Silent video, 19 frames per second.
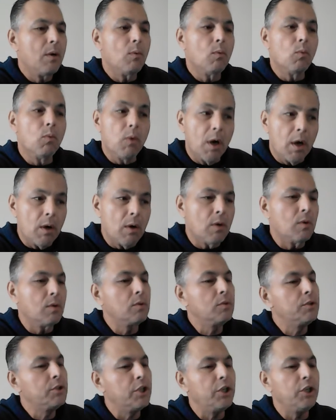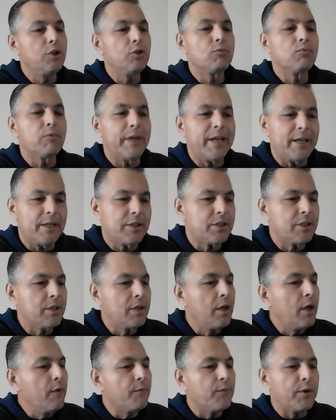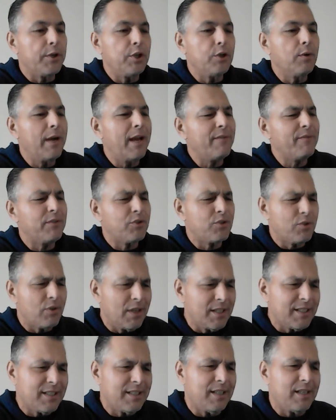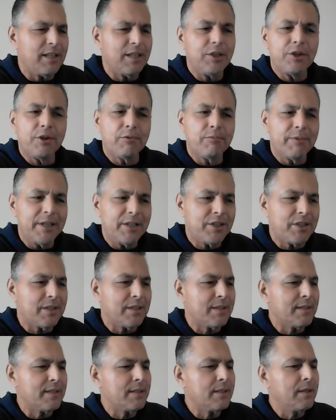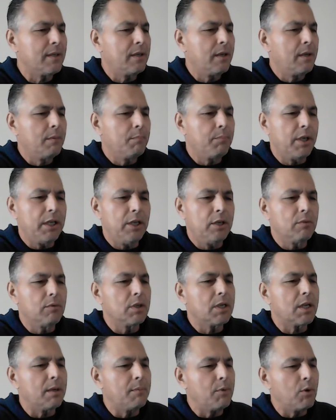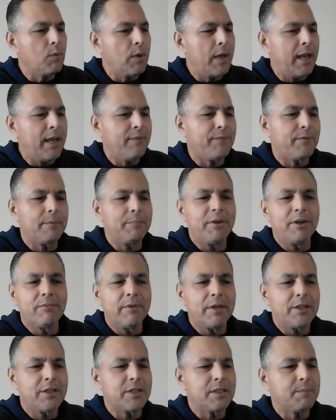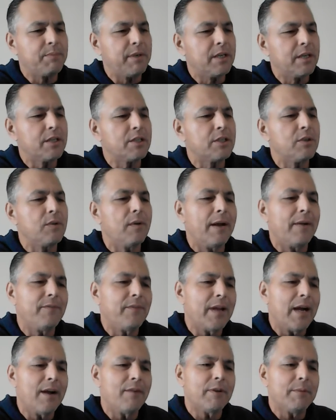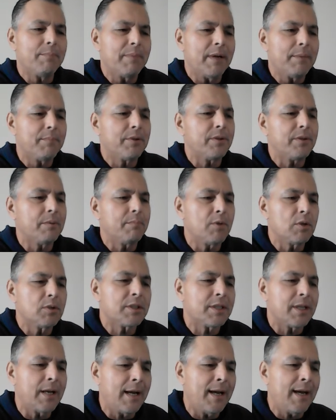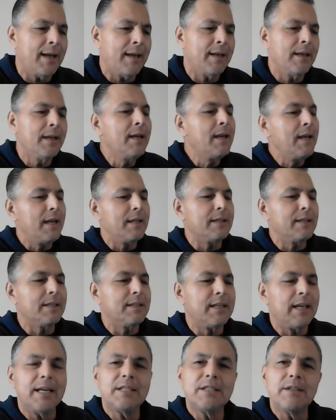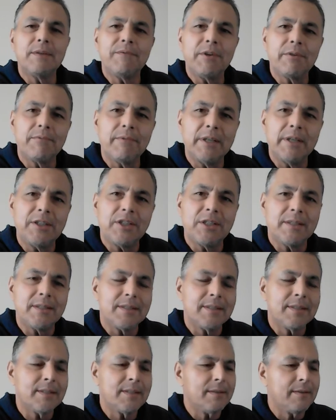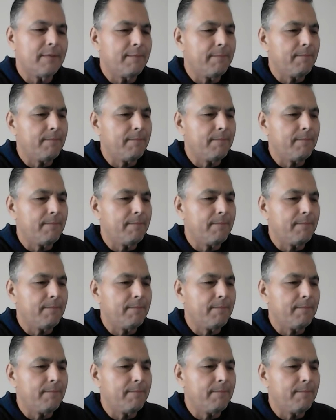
Woe to you, rich, for you have trusted in your riches. But you will come away from your riches because you have not remembered the Most High in the days of your riches.